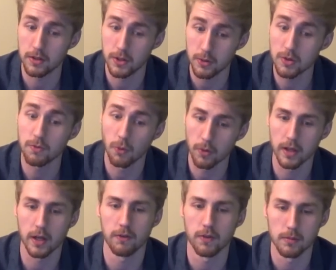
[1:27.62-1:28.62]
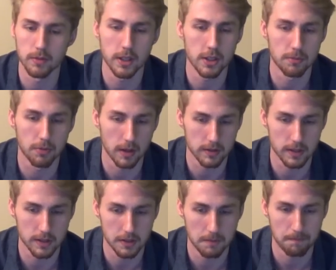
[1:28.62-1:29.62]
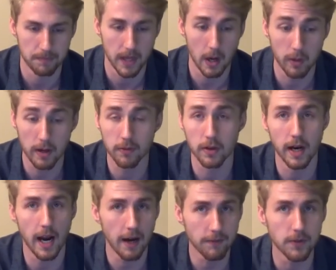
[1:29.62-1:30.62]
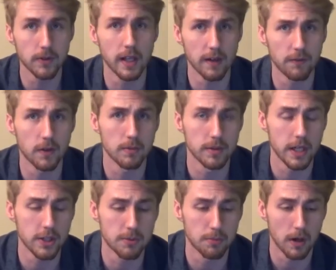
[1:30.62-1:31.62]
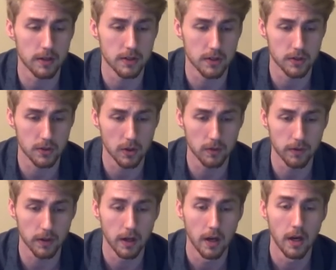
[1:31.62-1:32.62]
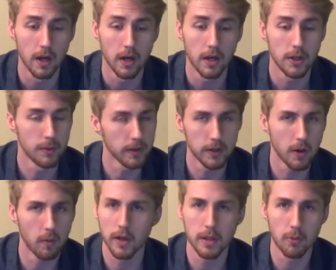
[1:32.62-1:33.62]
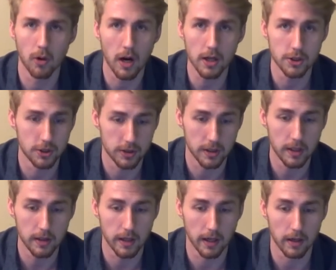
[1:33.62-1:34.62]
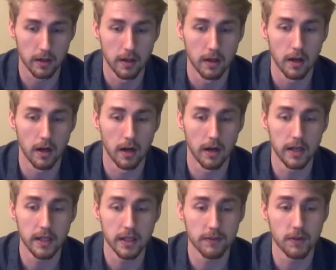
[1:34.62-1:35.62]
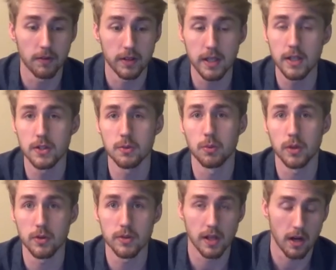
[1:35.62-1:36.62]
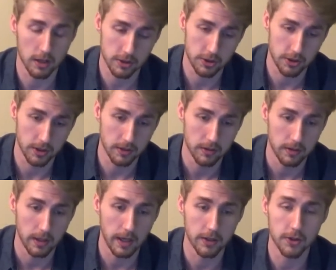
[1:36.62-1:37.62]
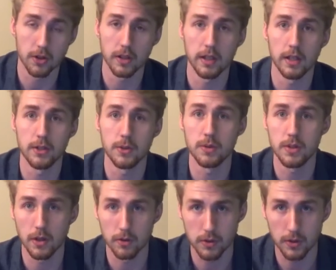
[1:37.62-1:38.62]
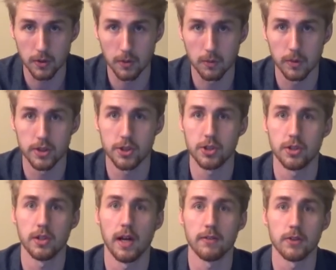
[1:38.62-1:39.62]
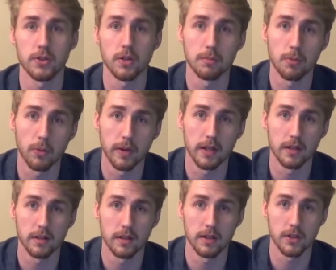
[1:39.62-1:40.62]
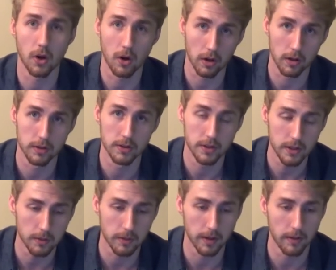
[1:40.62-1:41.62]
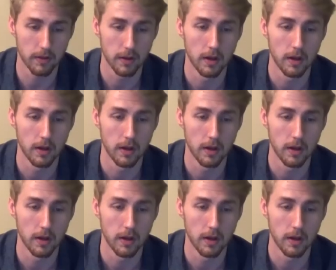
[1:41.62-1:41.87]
use for their fermentation process. However, after that fermentation process is over, you really don't want any more oxygen in there. Uh, any leftover yeast will use that oxygen and turn it into CO2, which after a certain point it's hard to deal with.